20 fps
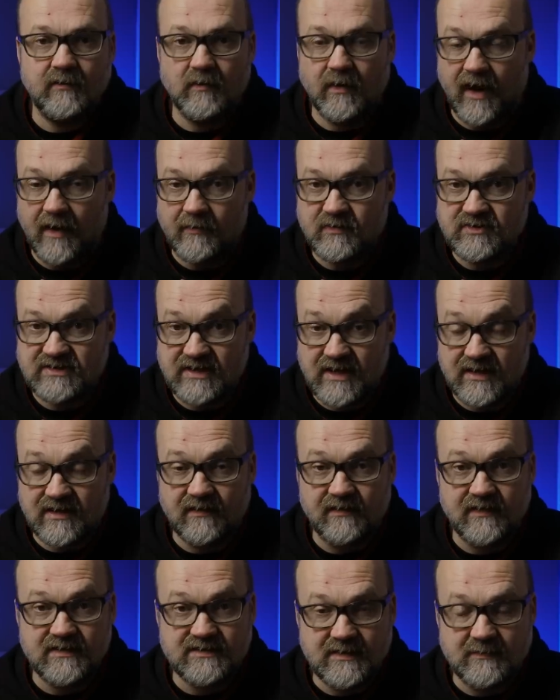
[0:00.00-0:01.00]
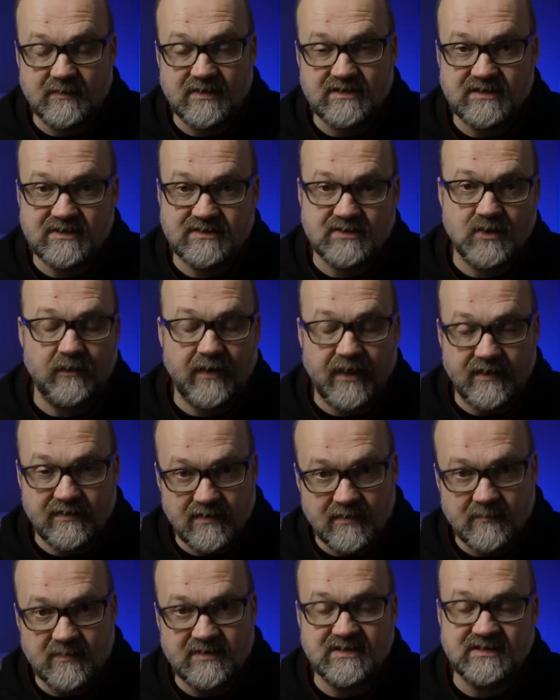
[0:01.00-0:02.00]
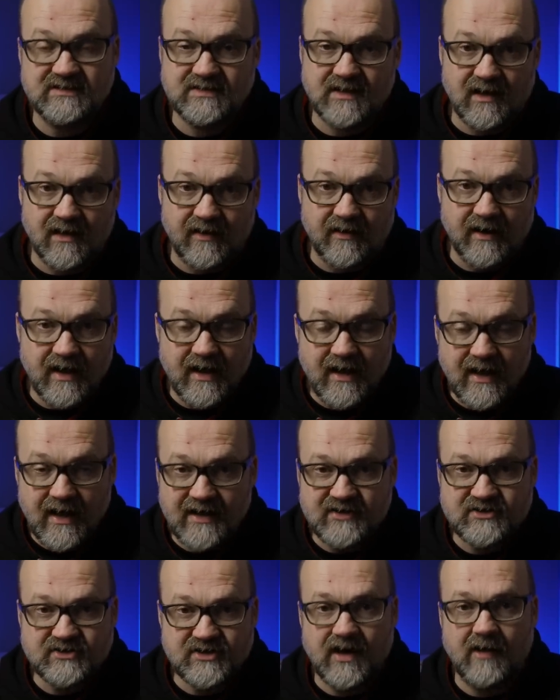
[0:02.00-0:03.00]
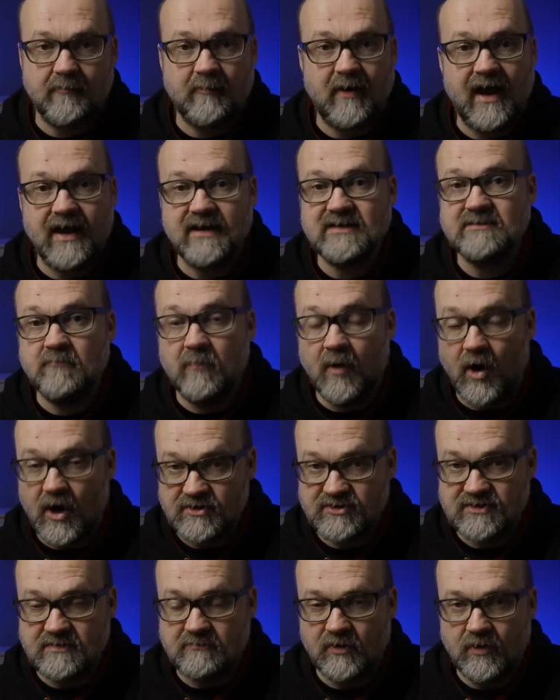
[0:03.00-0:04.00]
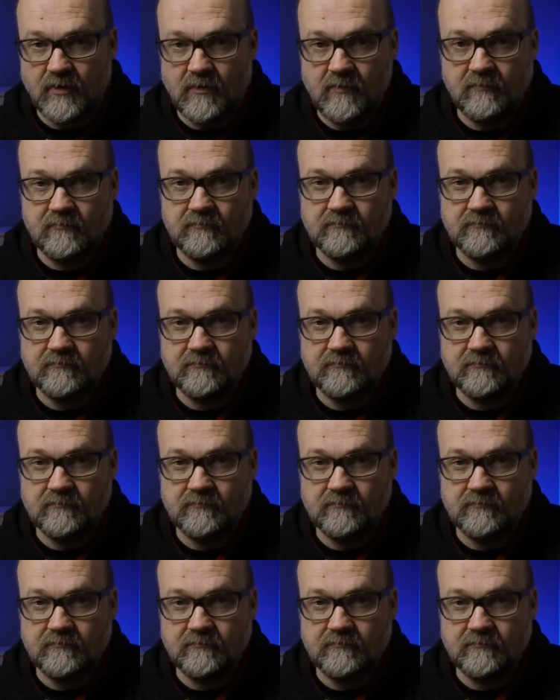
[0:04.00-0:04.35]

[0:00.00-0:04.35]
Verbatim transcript: when I was taking these images so that the images are as sharp as possible.